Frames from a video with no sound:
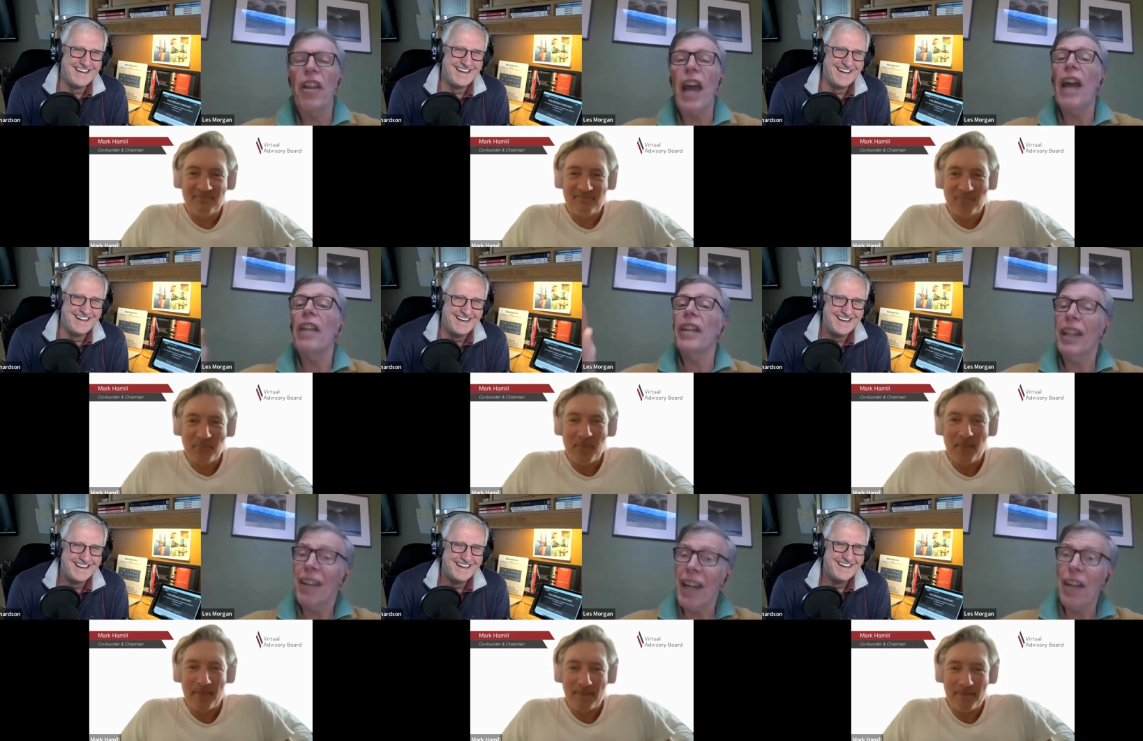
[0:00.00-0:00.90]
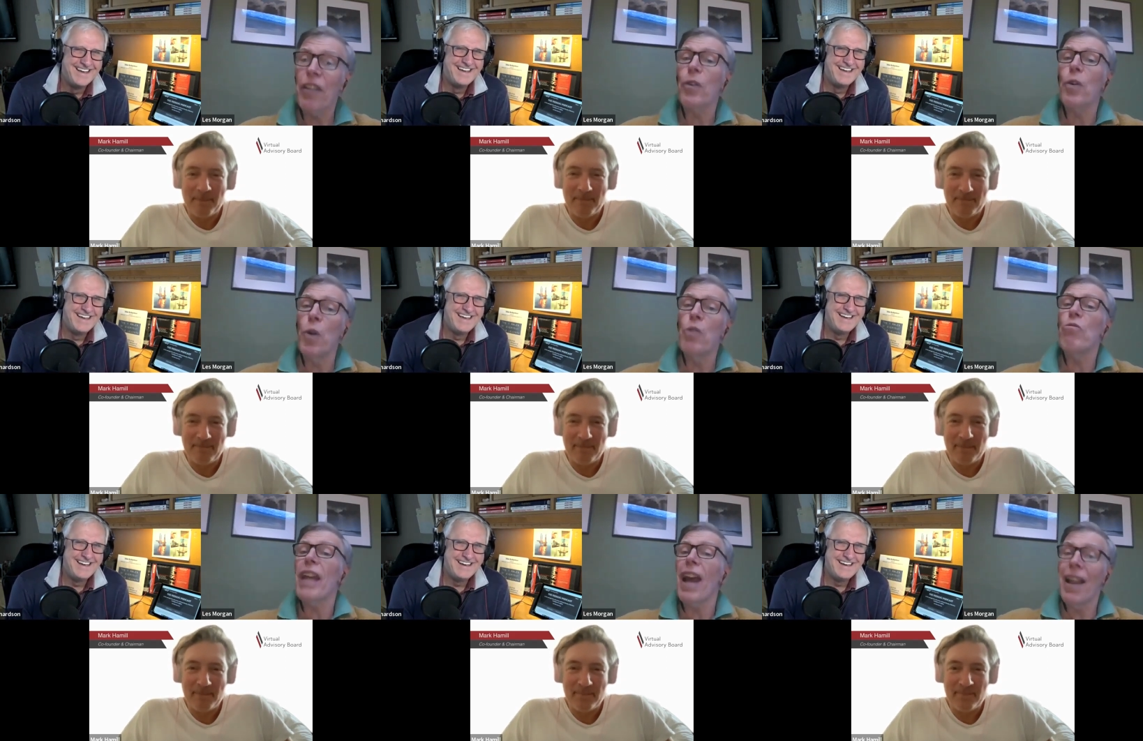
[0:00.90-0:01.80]
Speaker 1: that they create their own
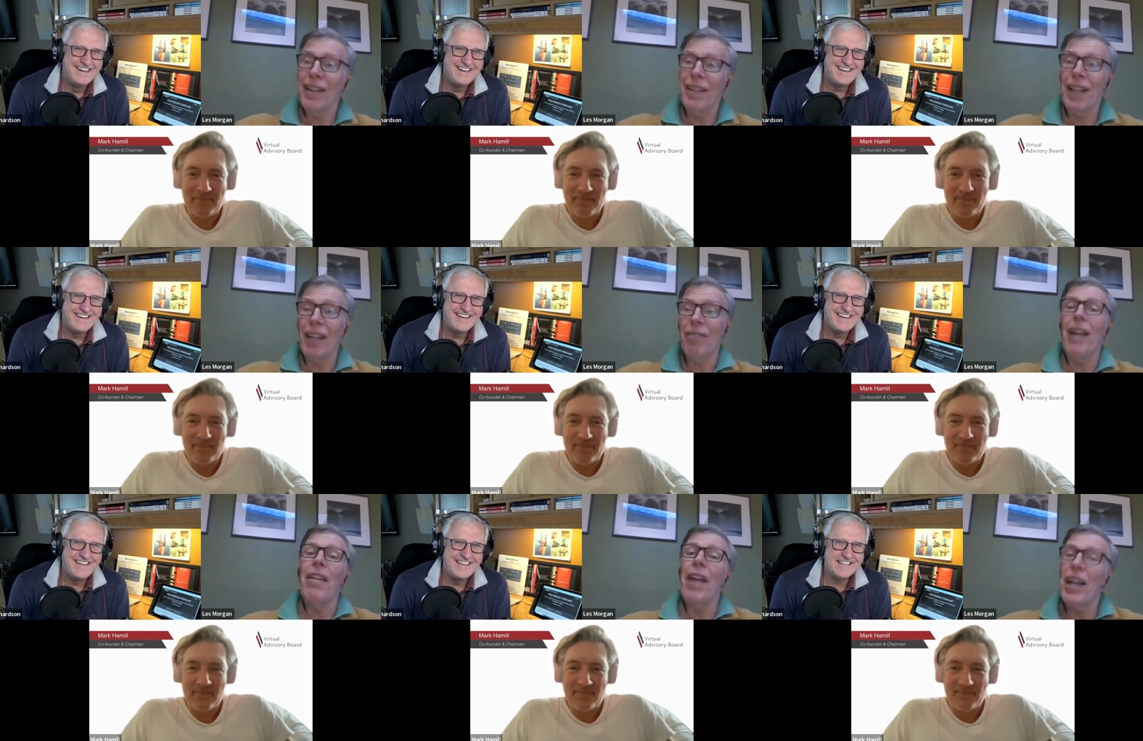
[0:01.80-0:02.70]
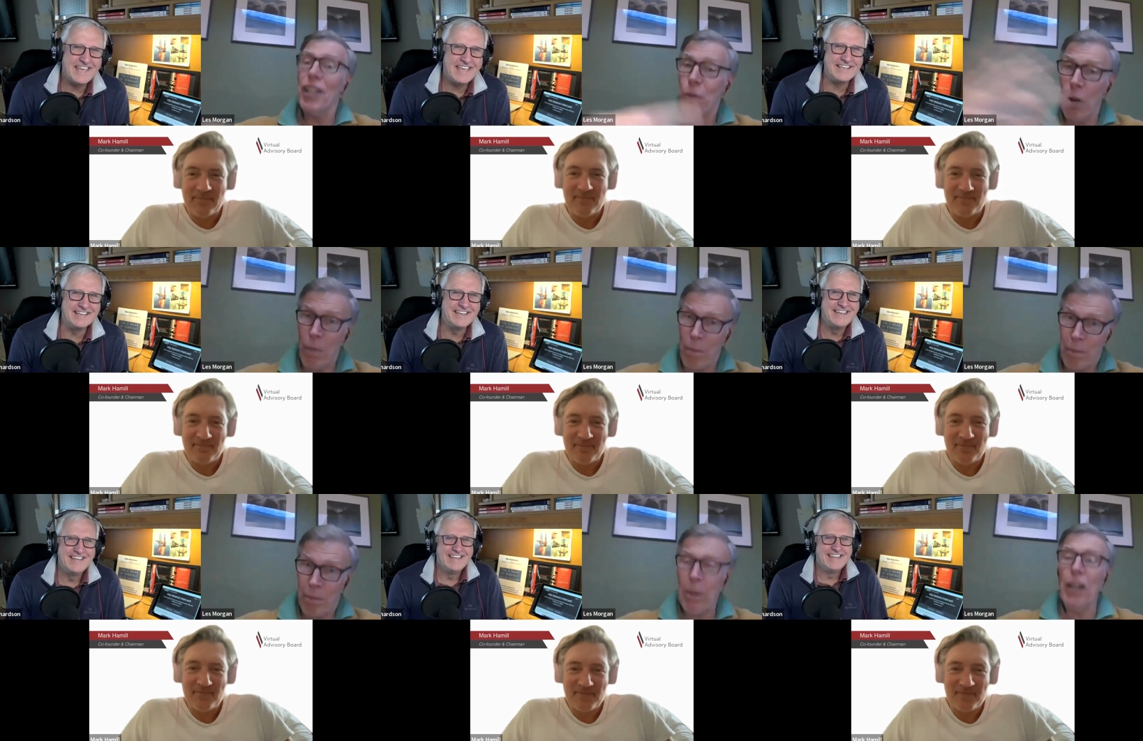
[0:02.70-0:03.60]
reality. And it's that's hidden. what
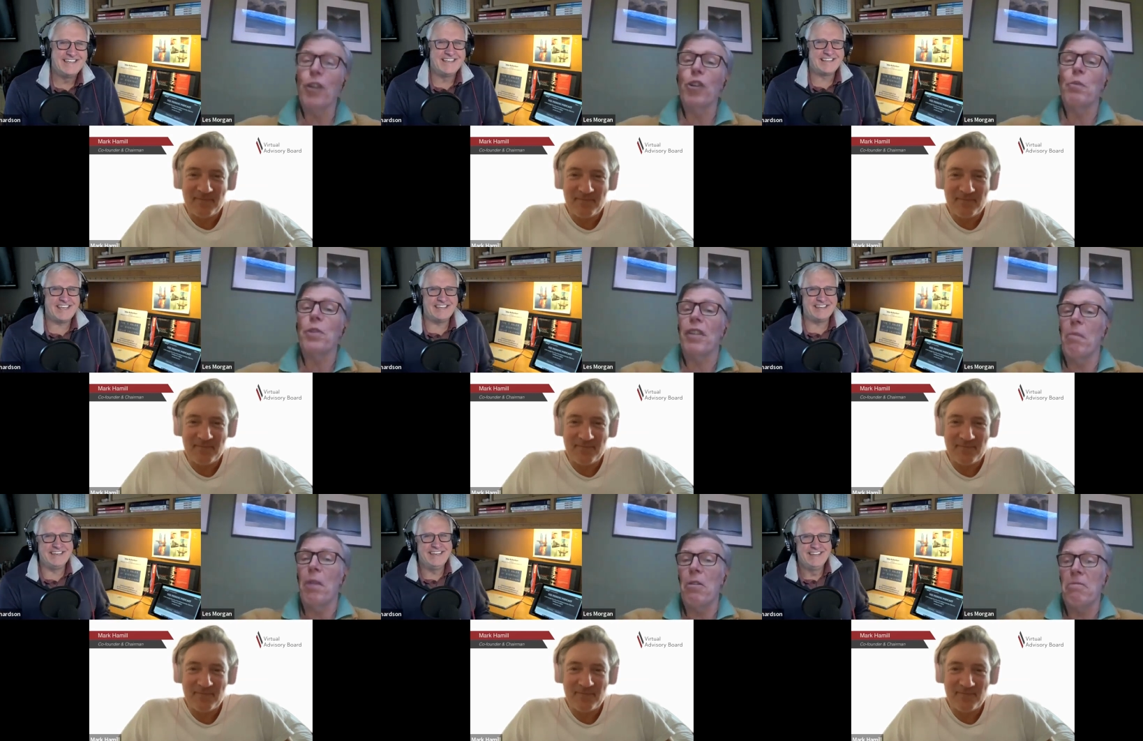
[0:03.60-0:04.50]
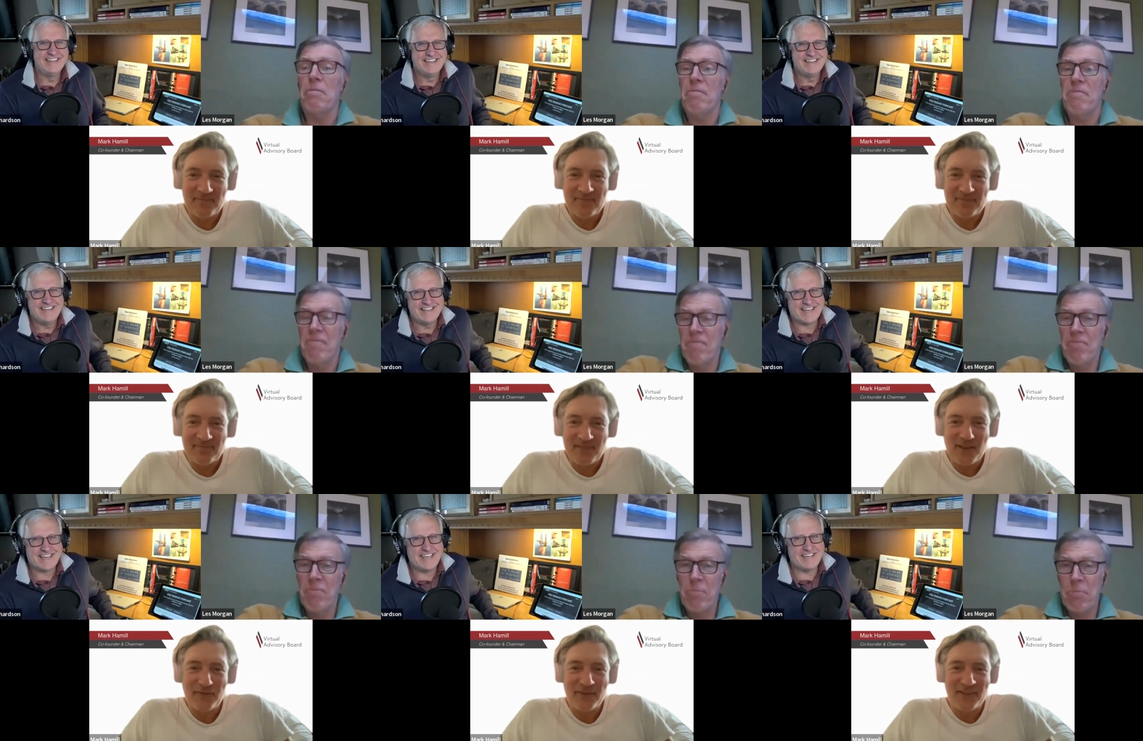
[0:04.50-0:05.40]
peer groups it's hidden. are about.
Speaker 2: Is
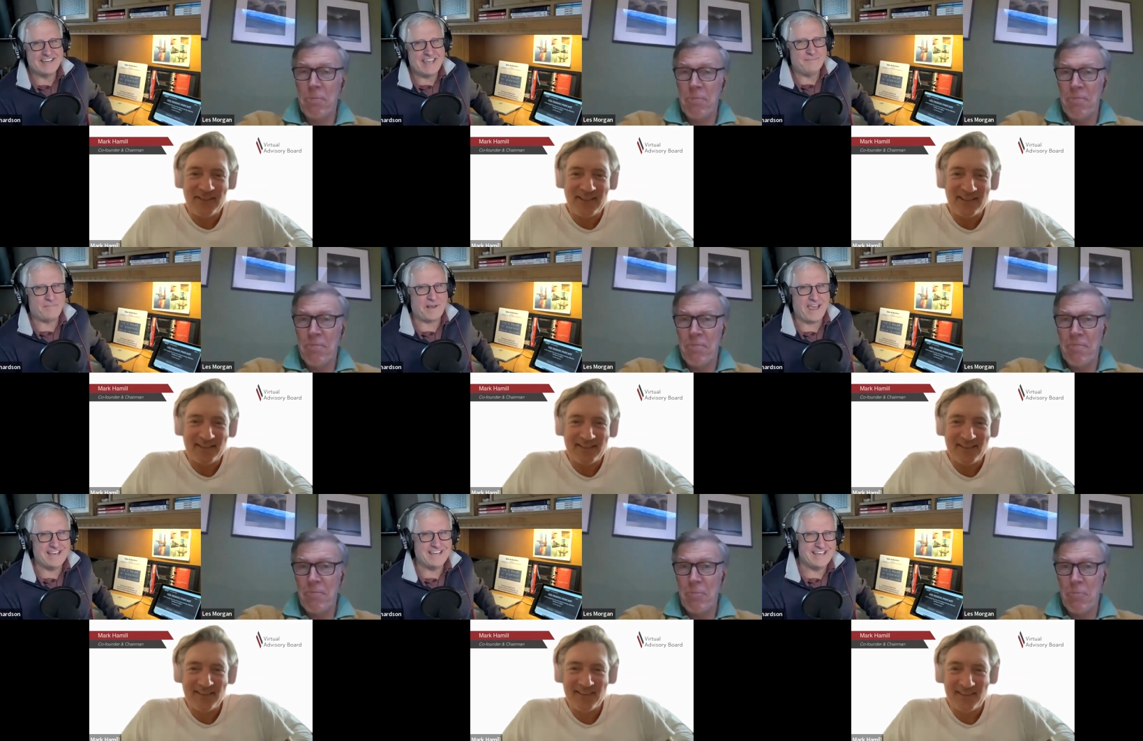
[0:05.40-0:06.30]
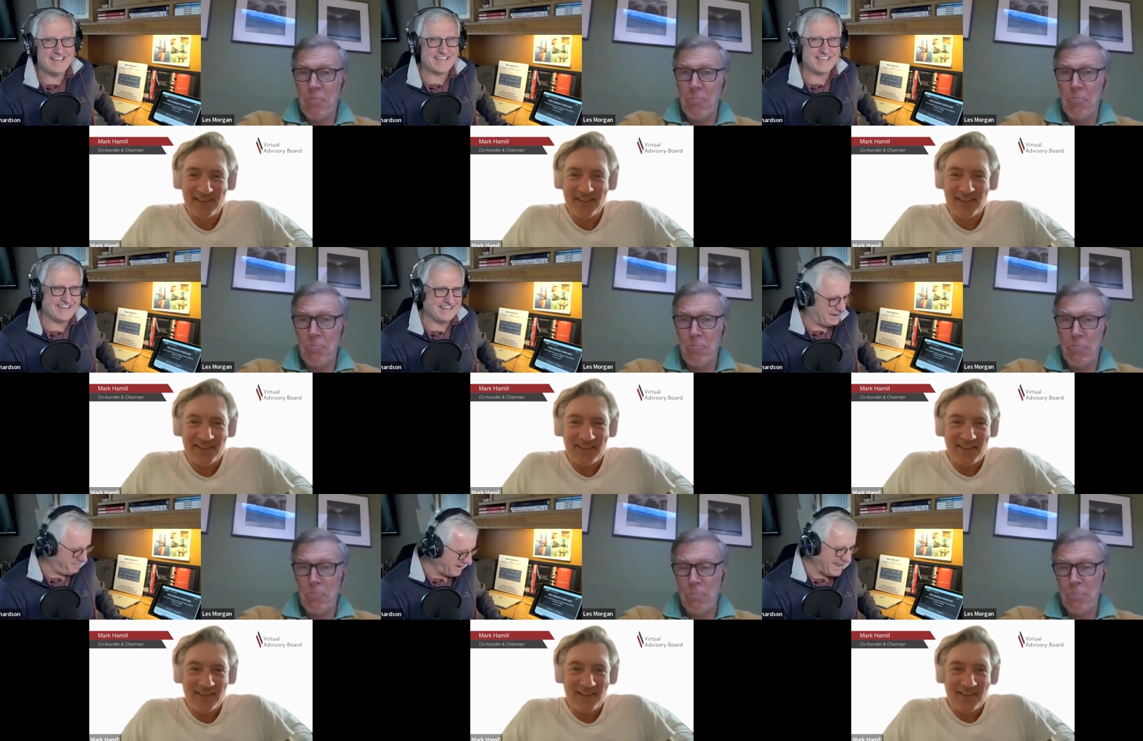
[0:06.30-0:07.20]
hidden Fantastic. in plain is hidden in
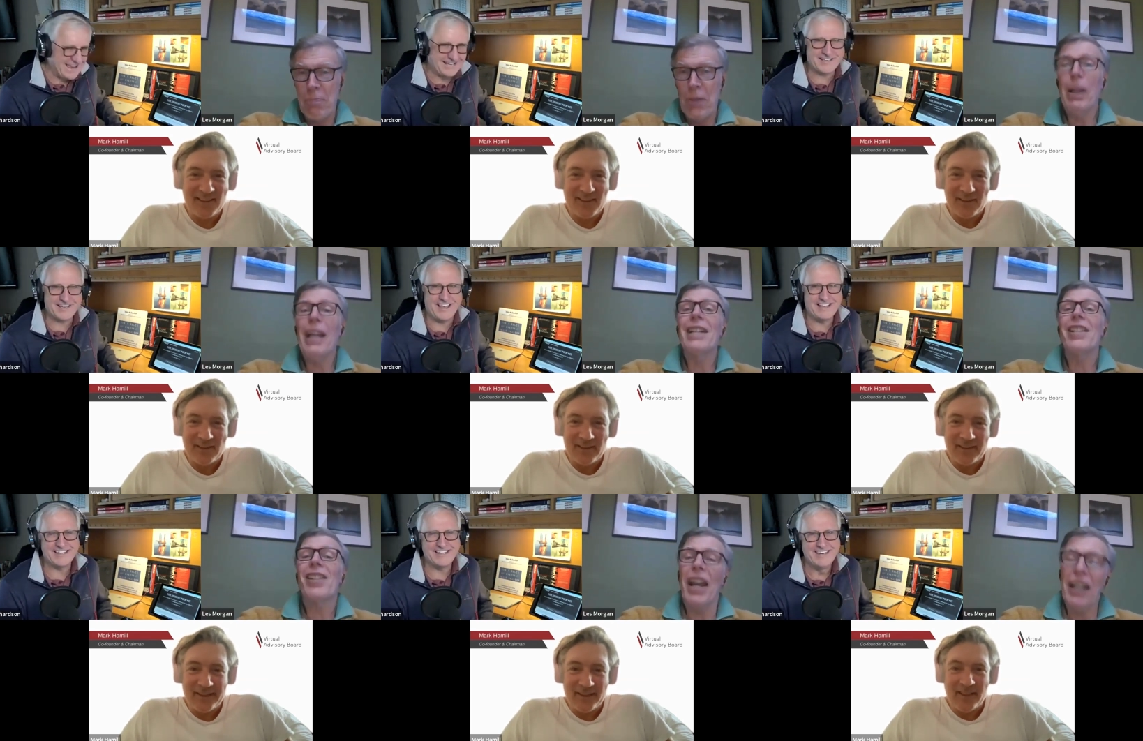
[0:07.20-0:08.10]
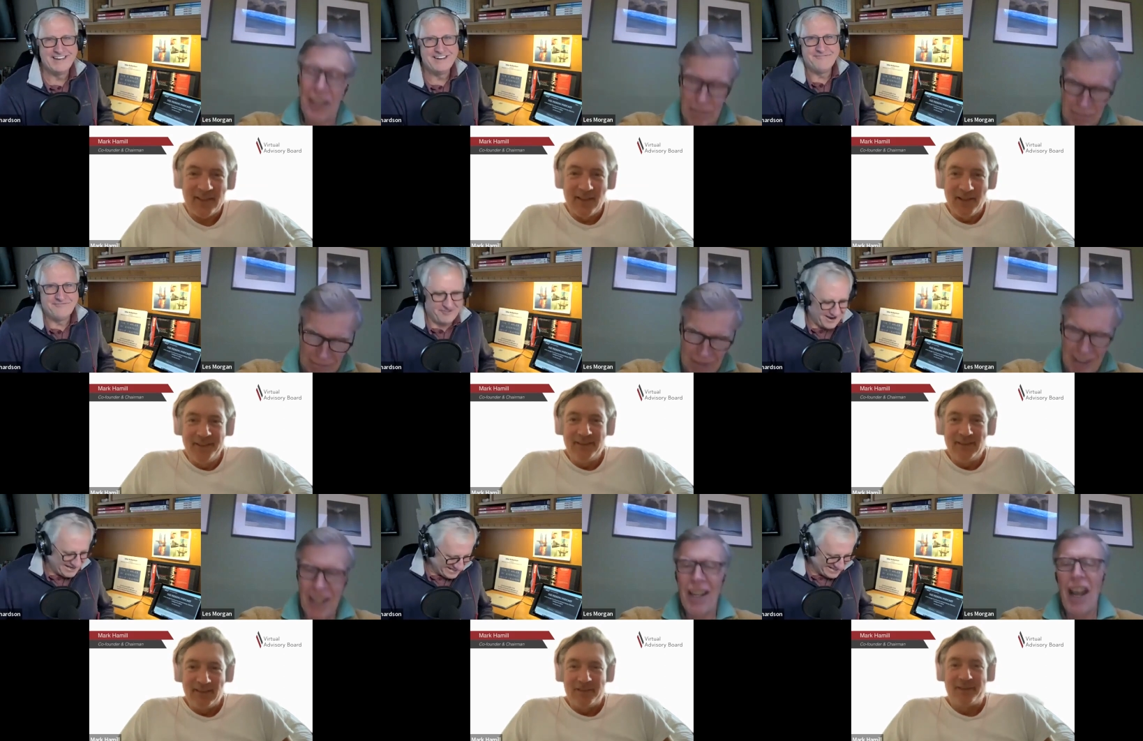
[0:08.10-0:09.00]
plain sight, plain sight. right
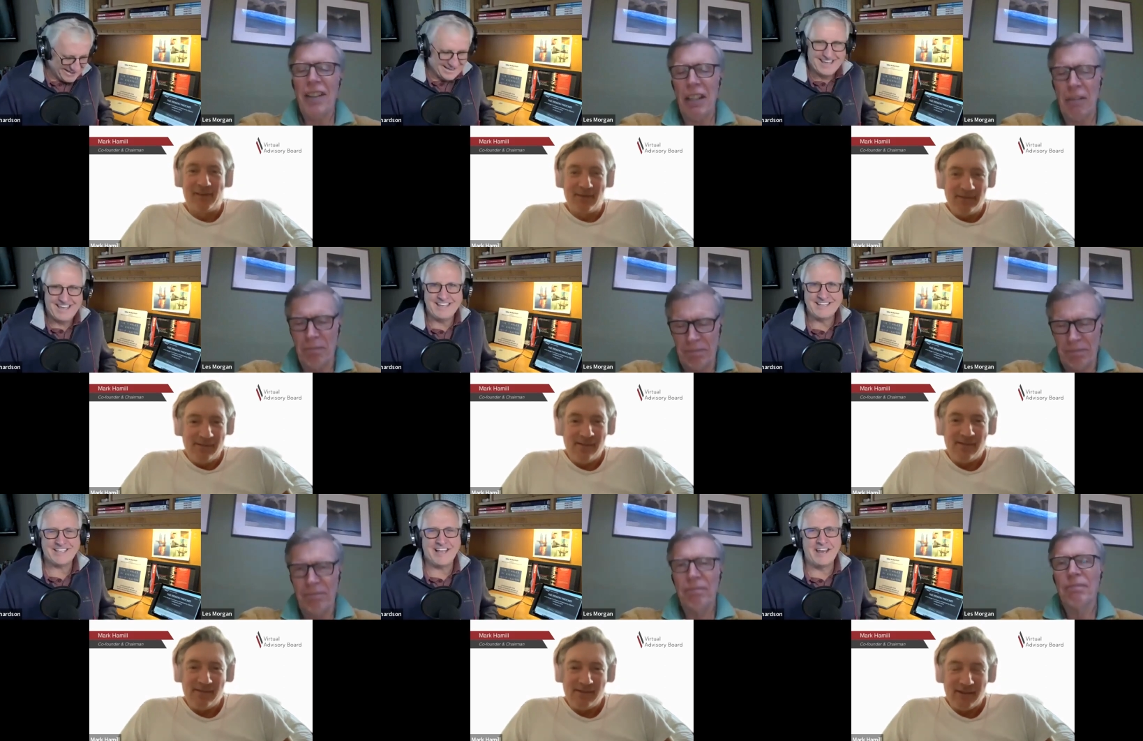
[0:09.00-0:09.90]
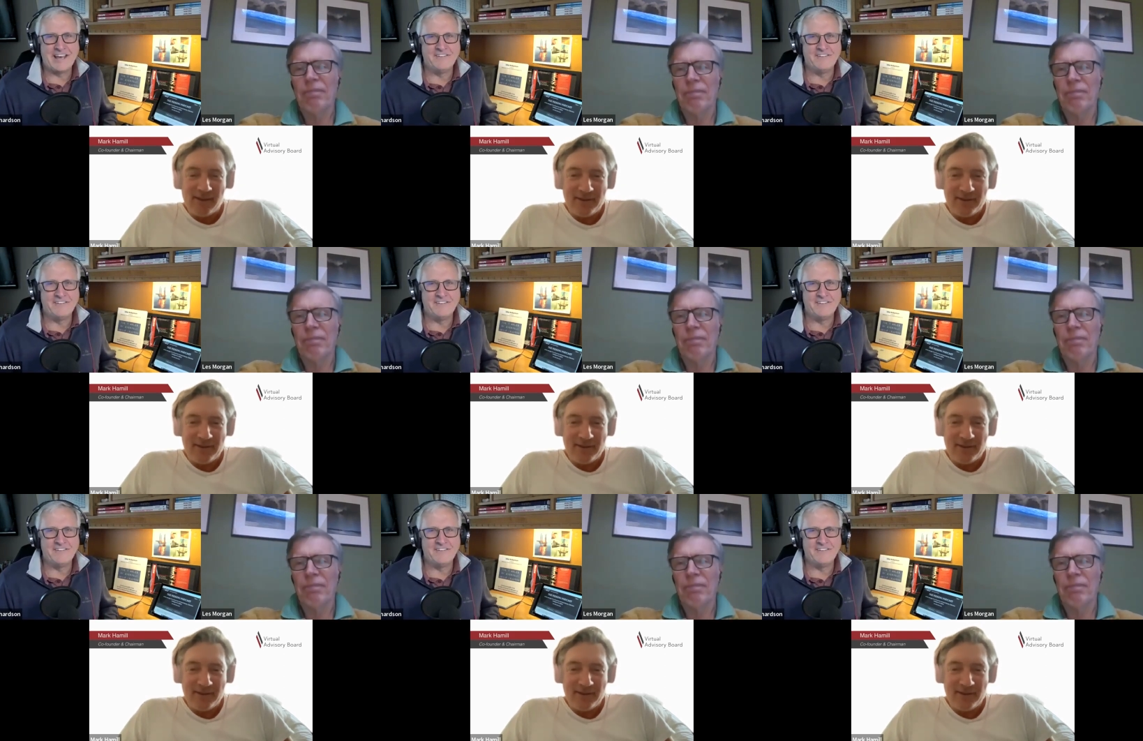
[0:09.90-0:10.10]
exactly. inside of